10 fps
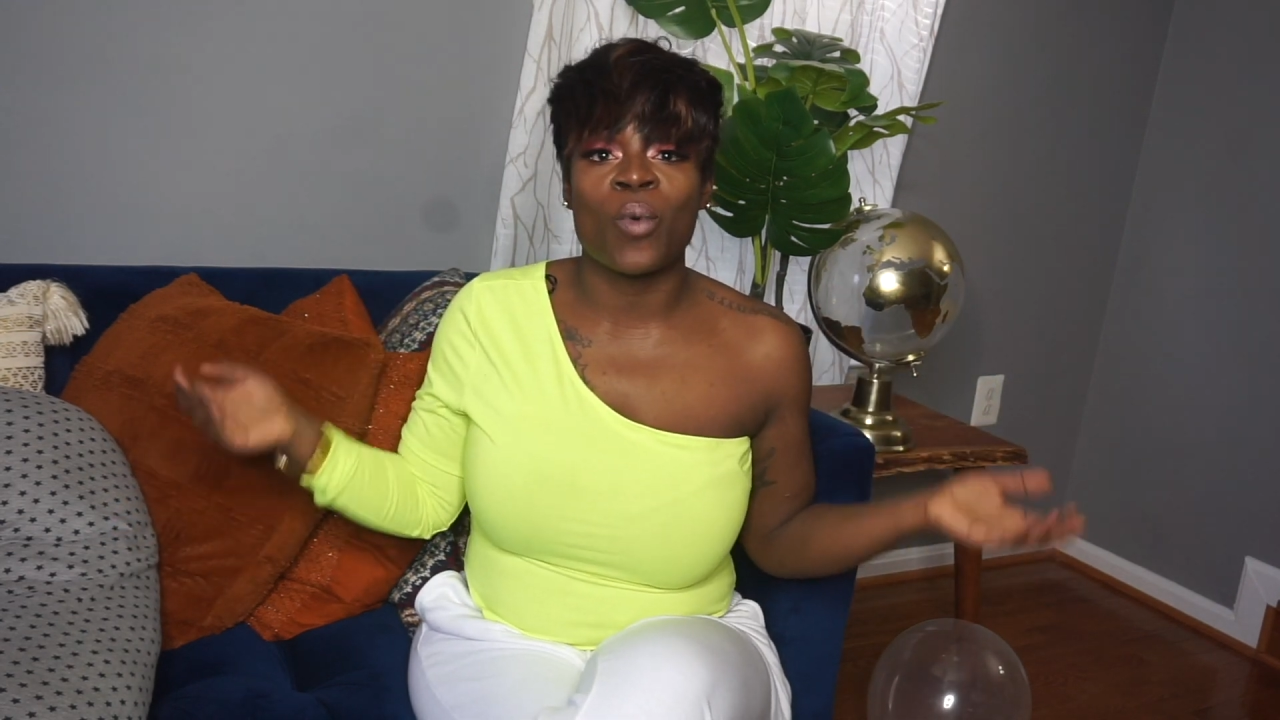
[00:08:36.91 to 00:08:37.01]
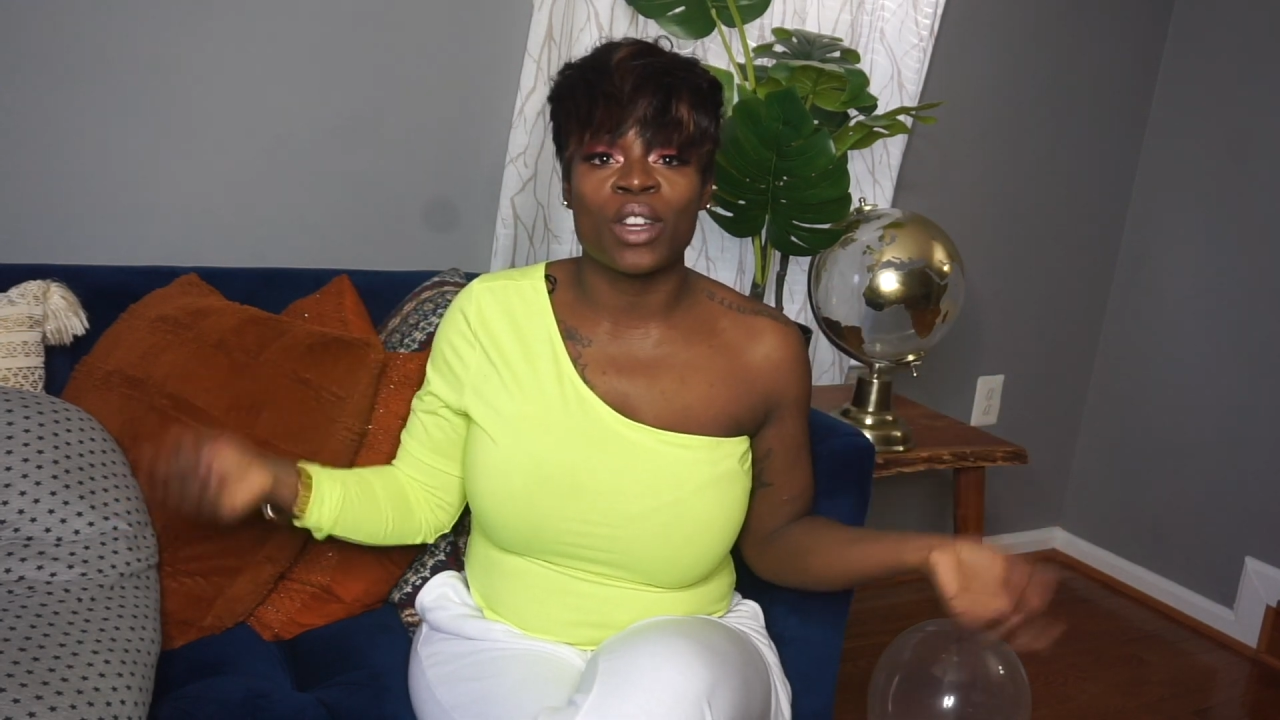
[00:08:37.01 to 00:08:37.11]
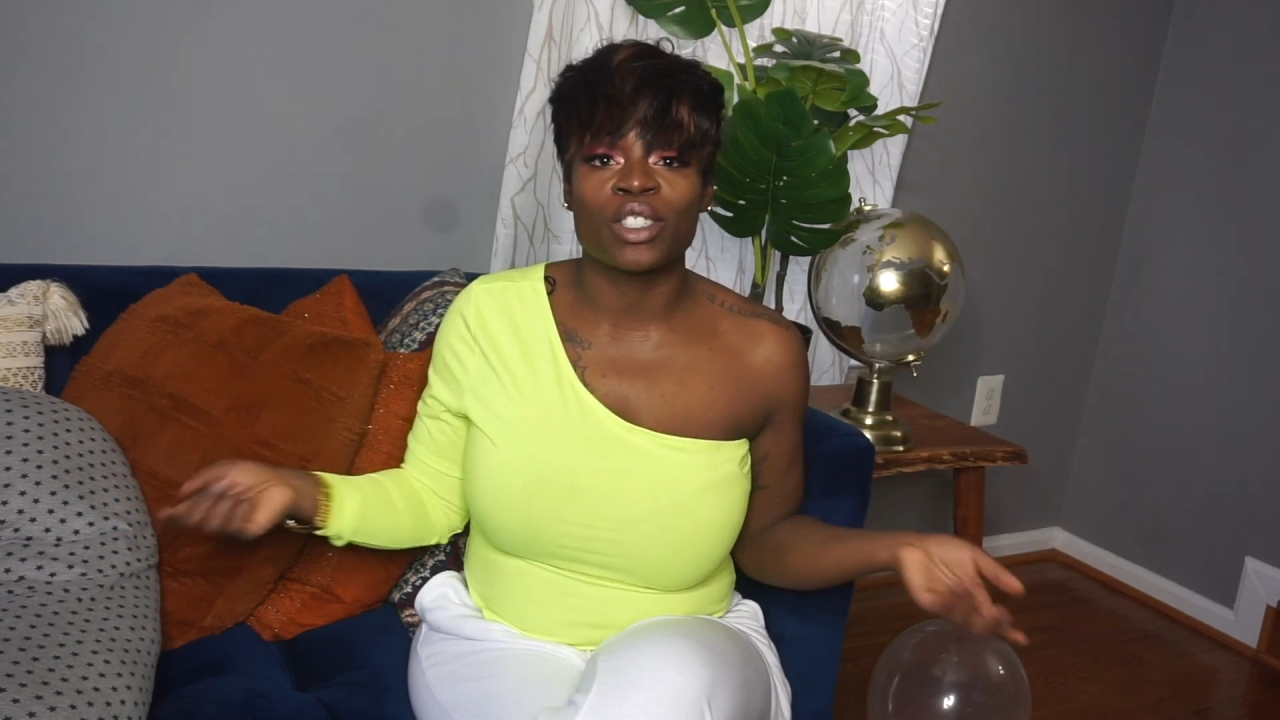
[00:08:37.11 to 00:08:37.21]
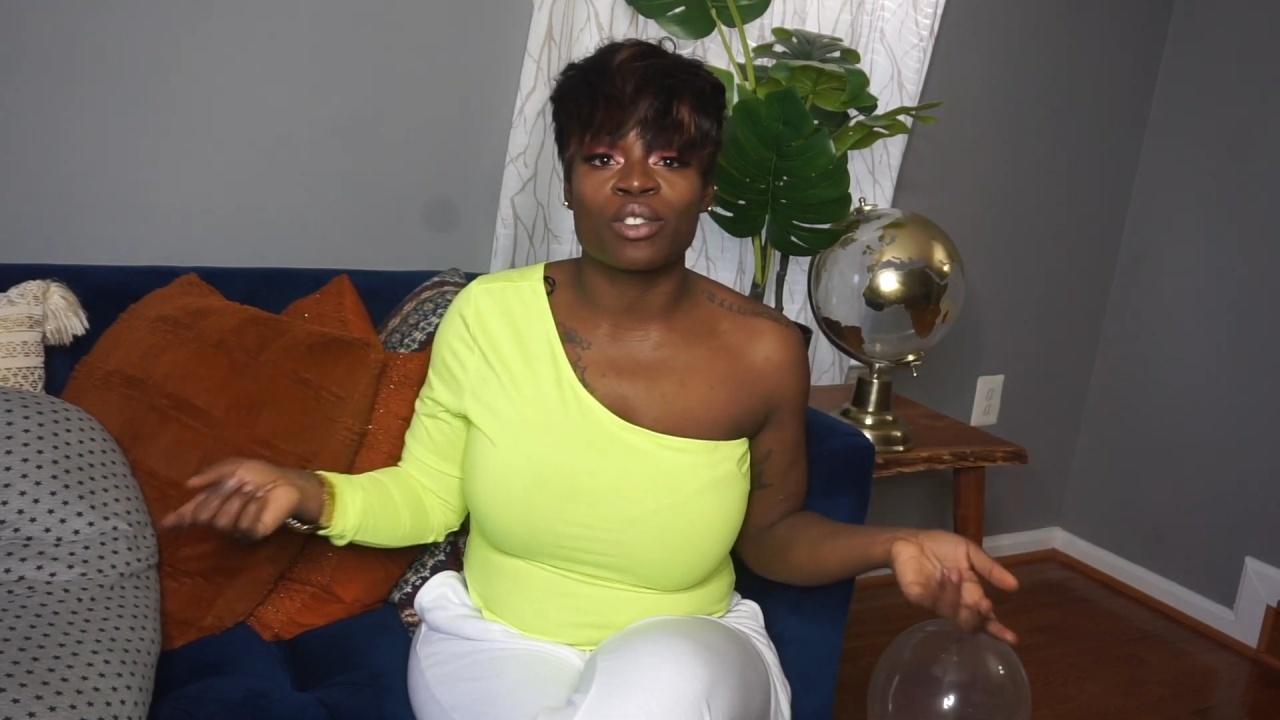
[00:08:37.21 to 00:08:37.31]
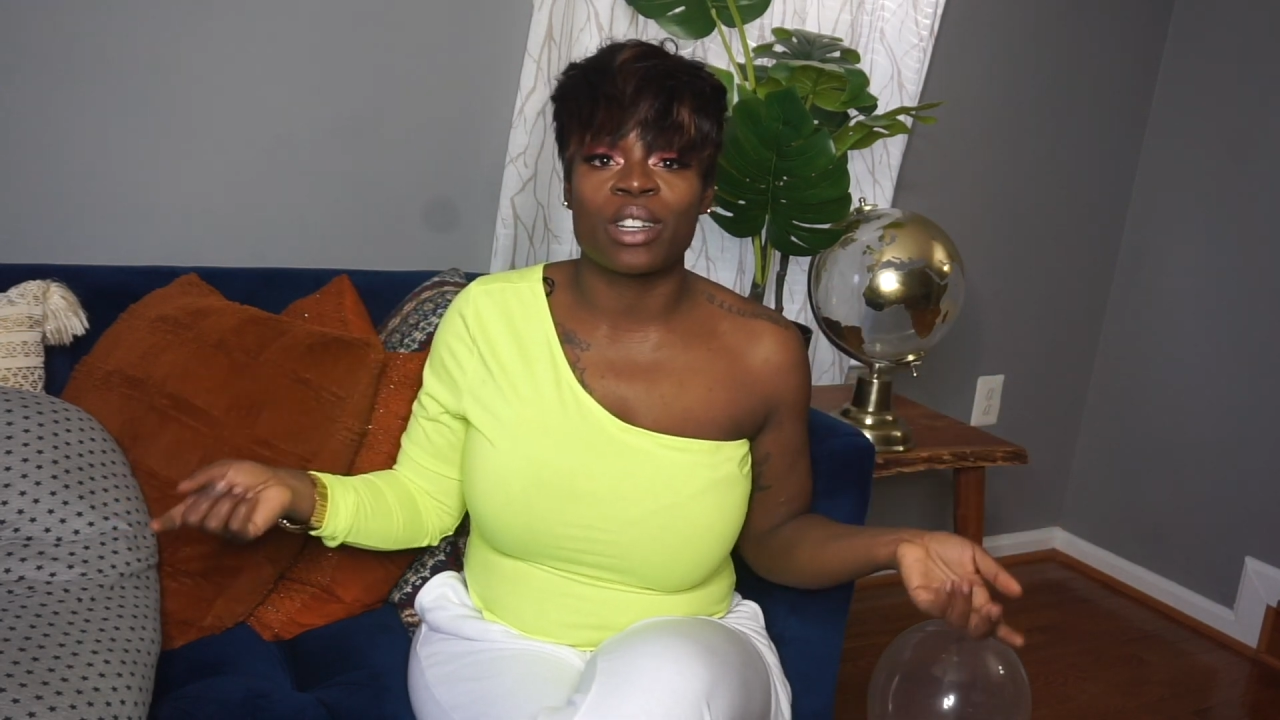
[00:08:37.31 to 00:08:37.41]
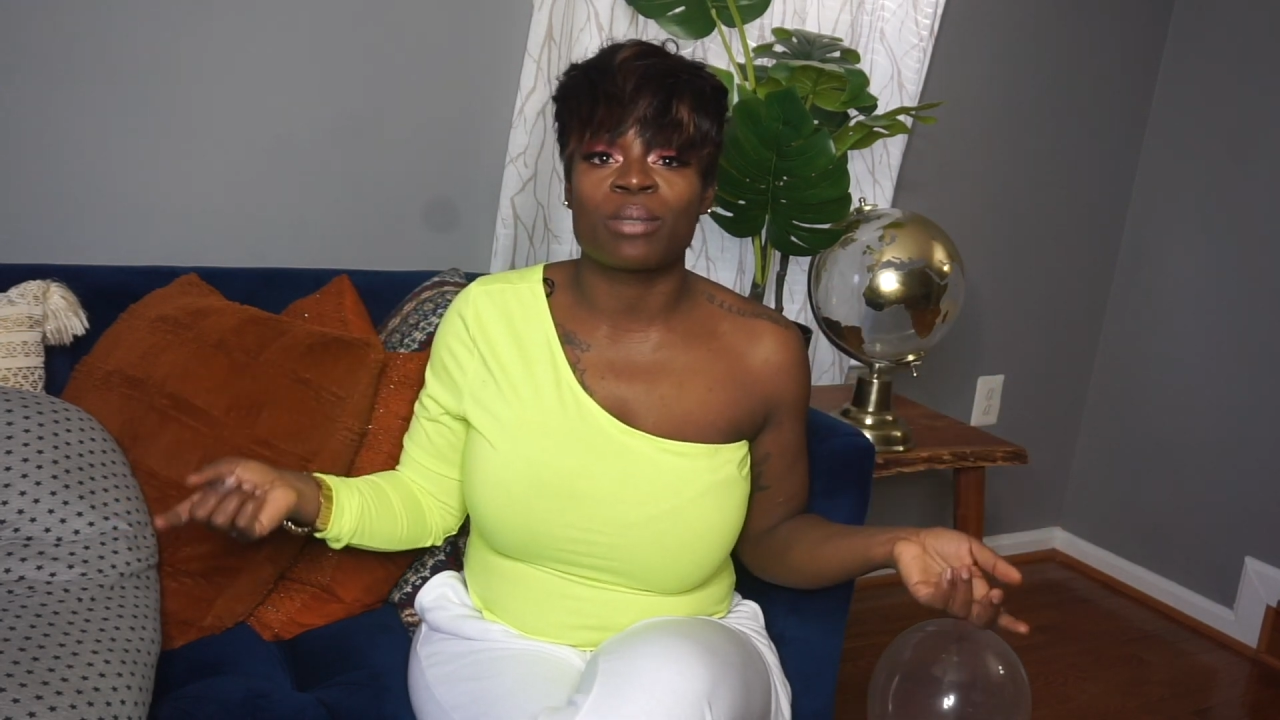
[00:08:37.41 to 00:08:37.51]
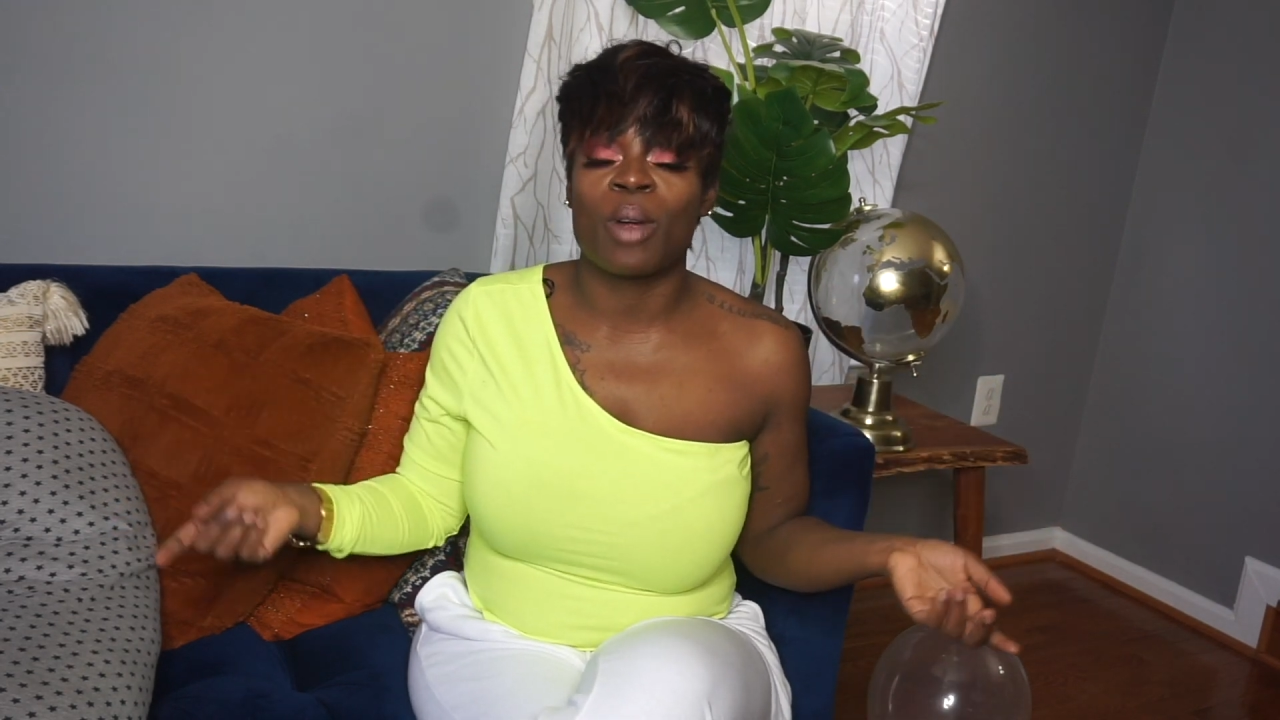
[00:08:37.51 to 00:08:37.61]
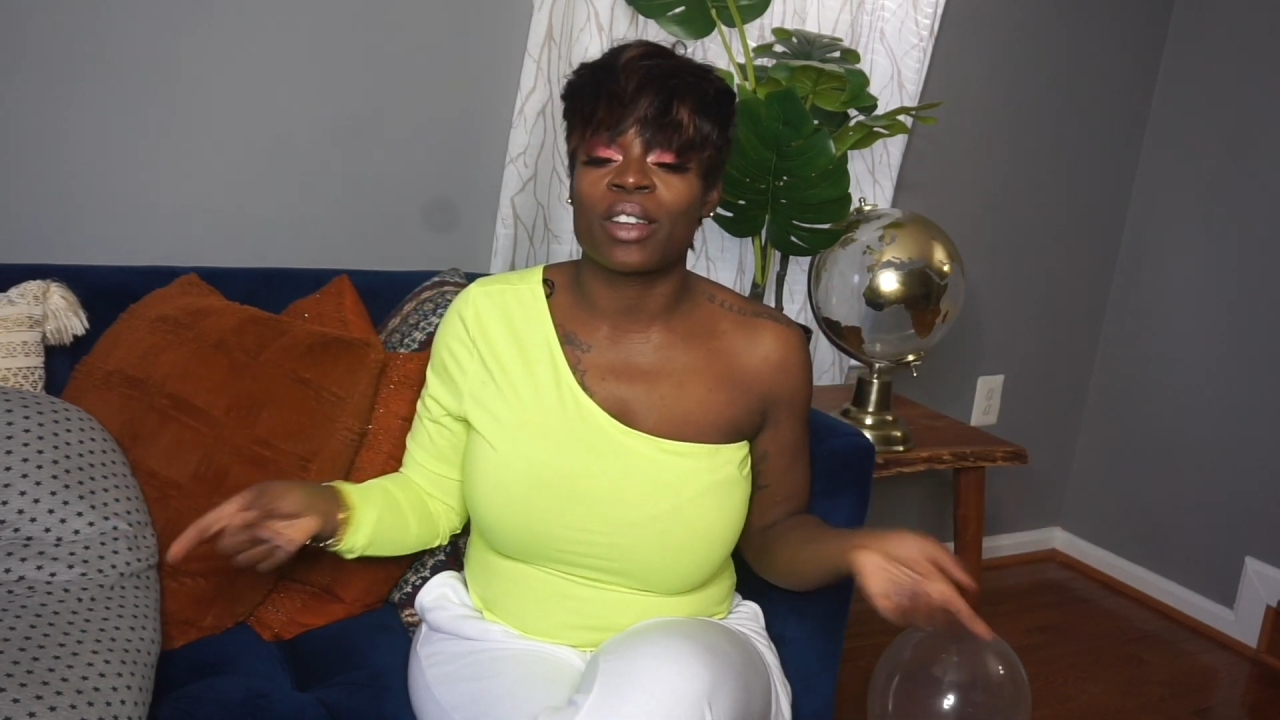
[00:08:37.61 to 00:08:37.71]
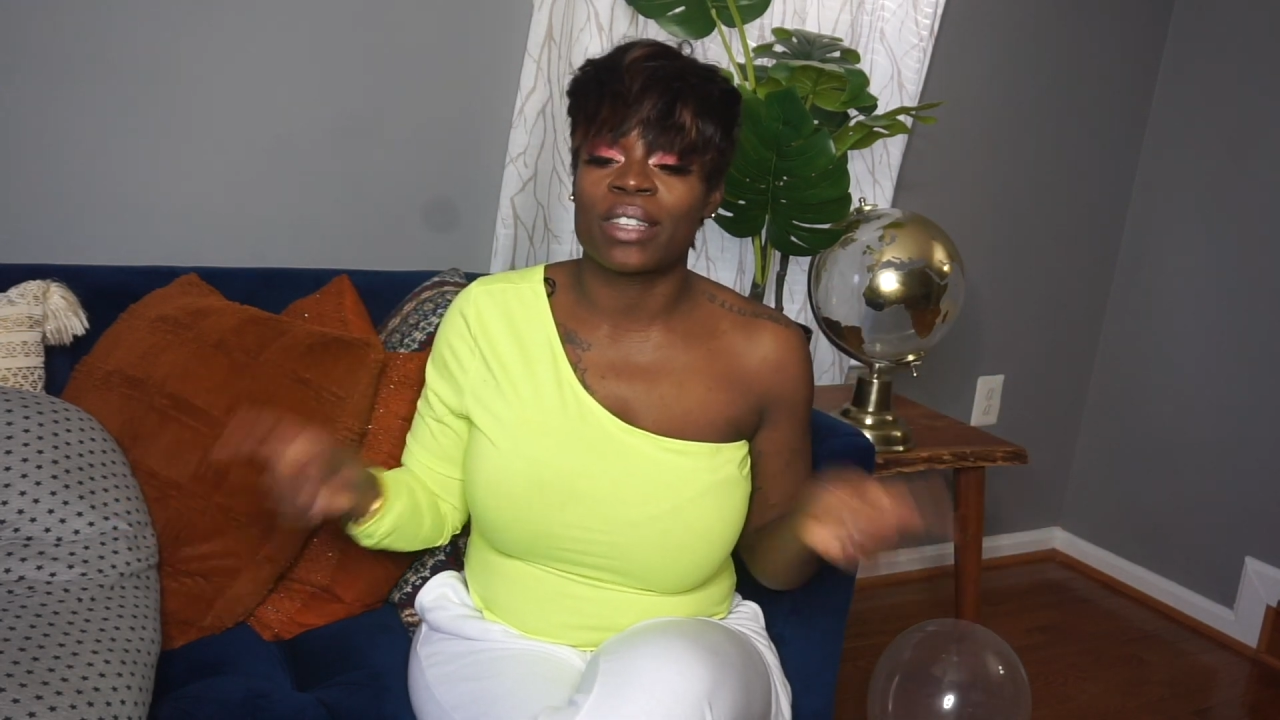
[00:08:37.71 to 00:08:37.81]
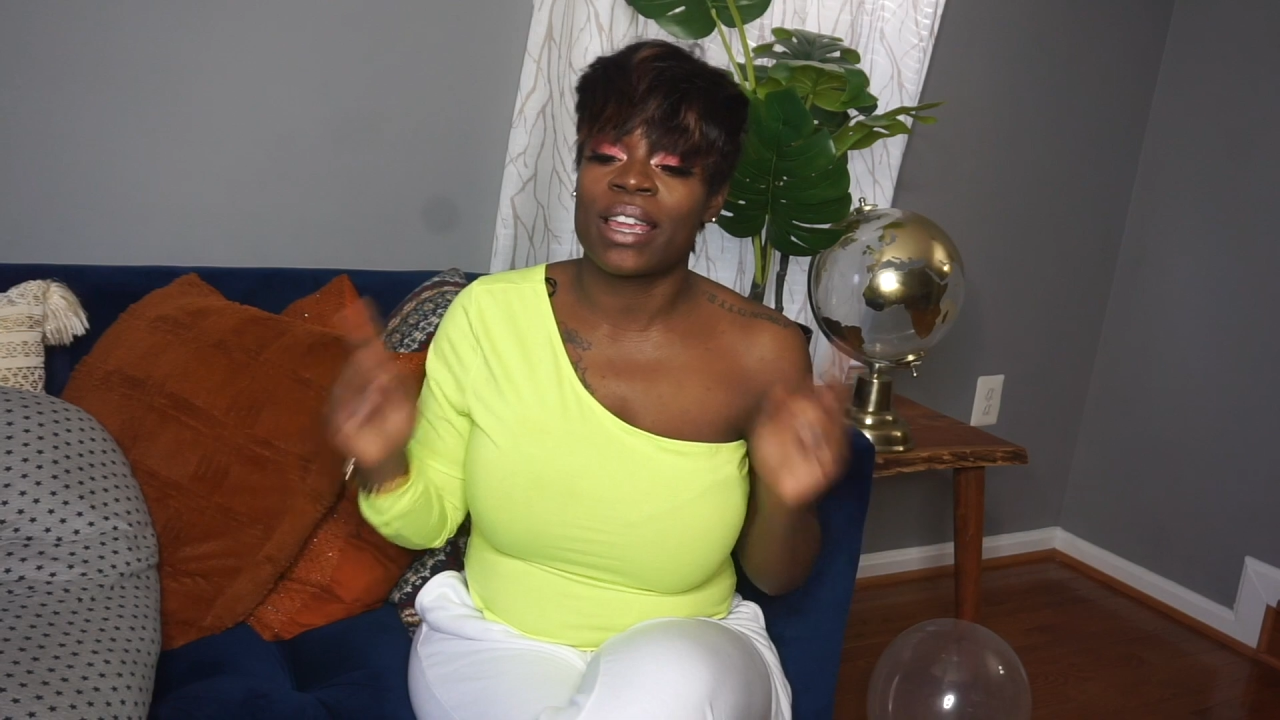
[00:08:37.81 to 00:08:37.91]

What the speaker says: one stretch mark,